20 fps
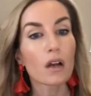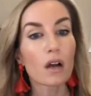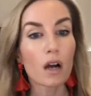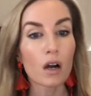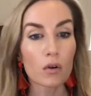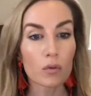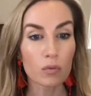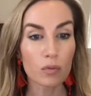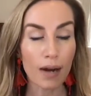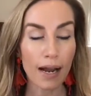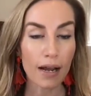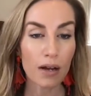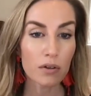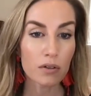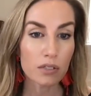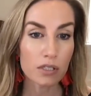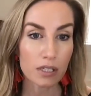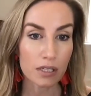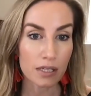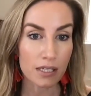
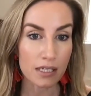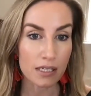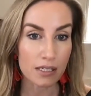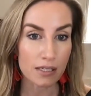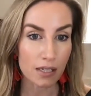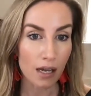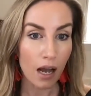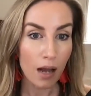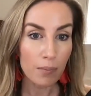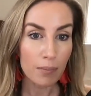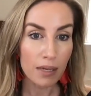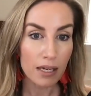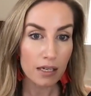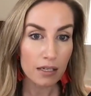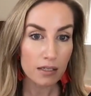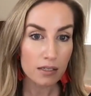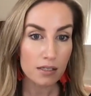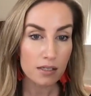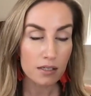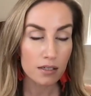around these
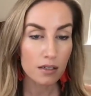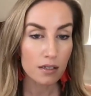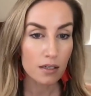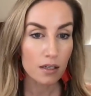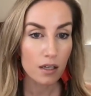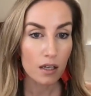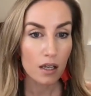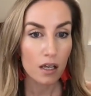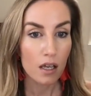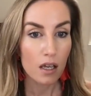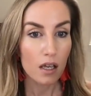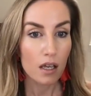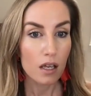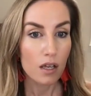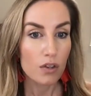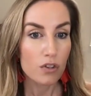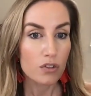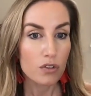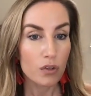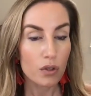topics
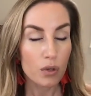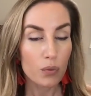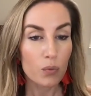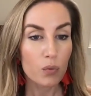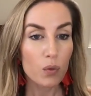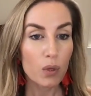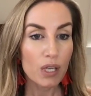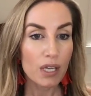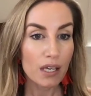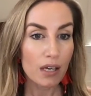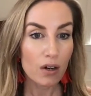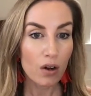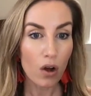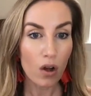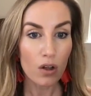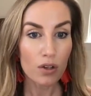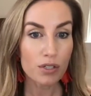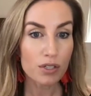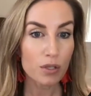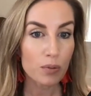so that we can
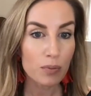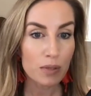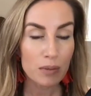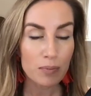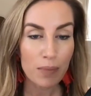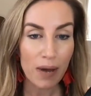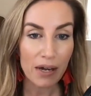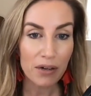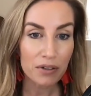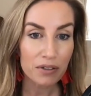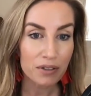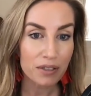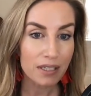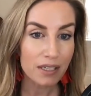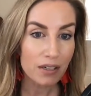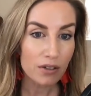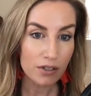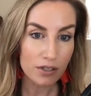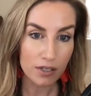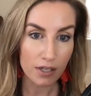also be better
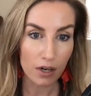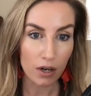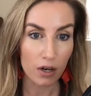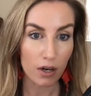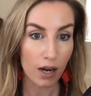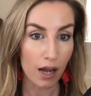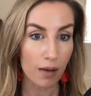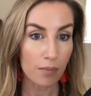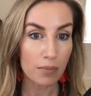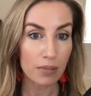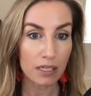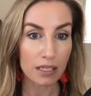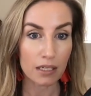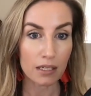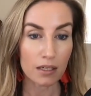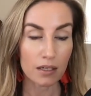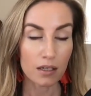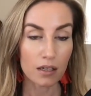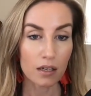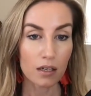leaders in our
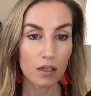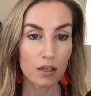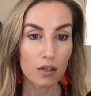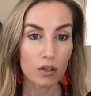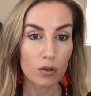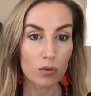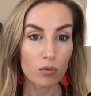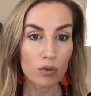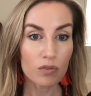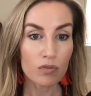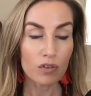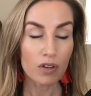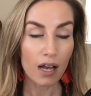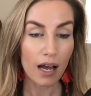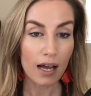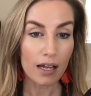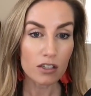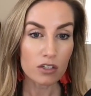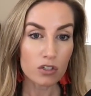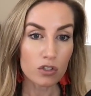company. We've
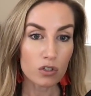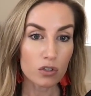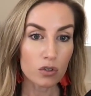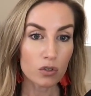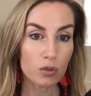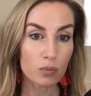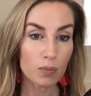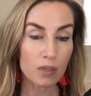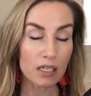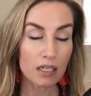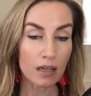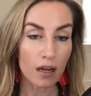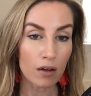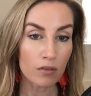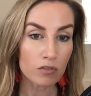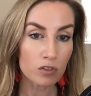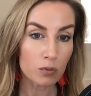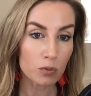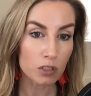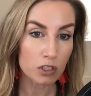got to be
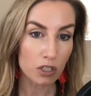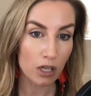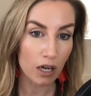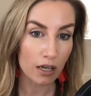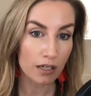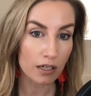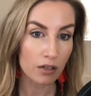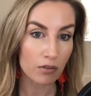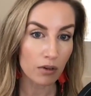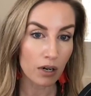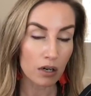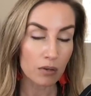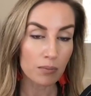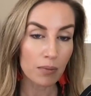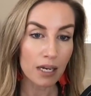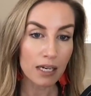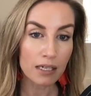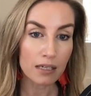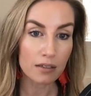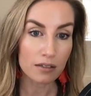comfortable talking about
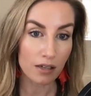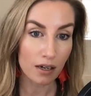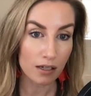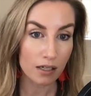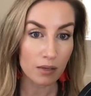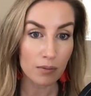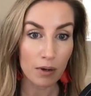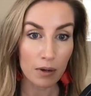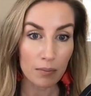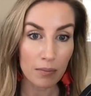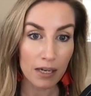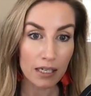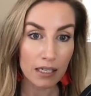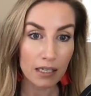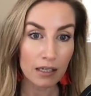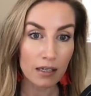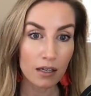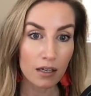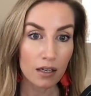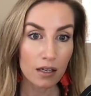
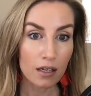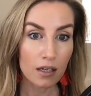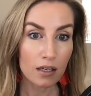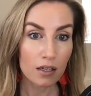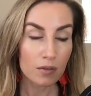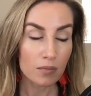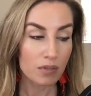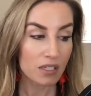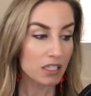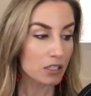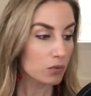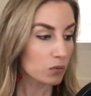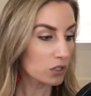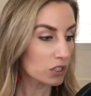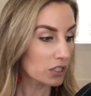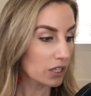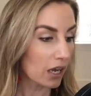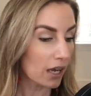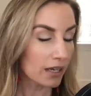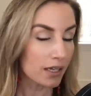money because we're
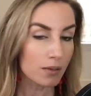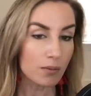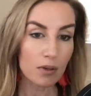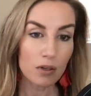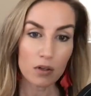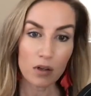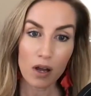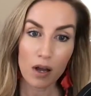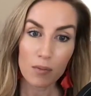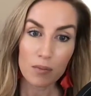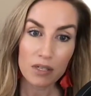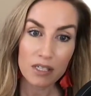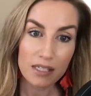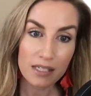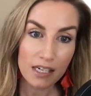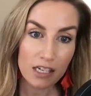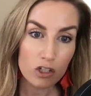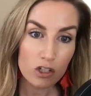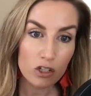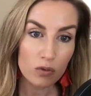talking about
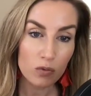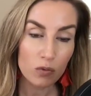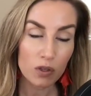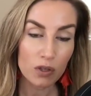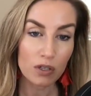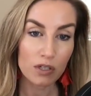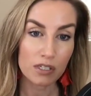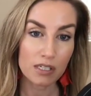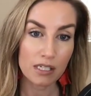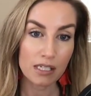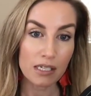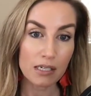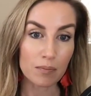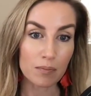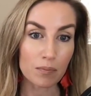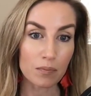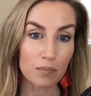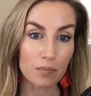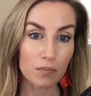compensation with our team,